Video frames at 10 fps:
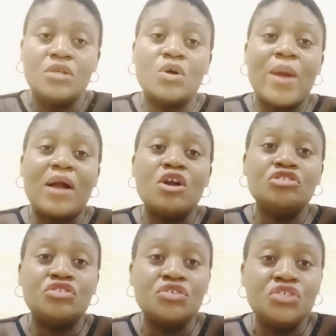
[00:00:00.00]
So we are
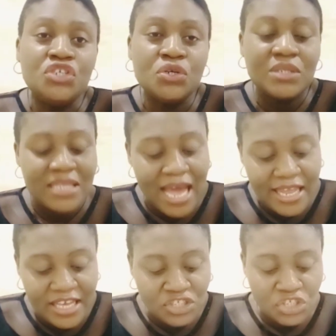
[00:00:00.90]
going to use
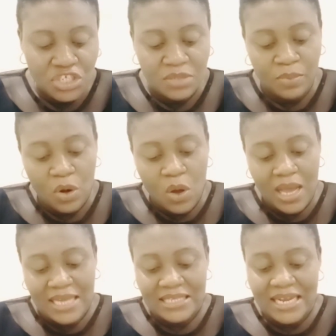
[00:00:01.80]
9 inches
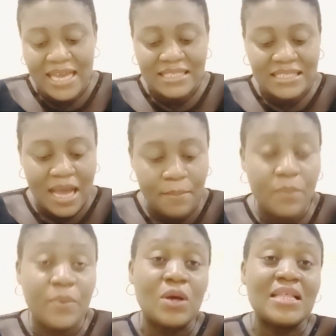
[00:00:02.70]
block as an
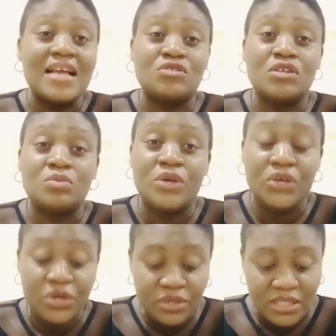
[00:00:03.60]
example because that is what we
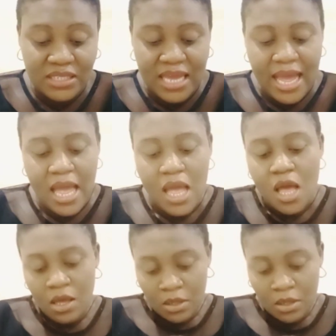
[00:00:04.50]
used there.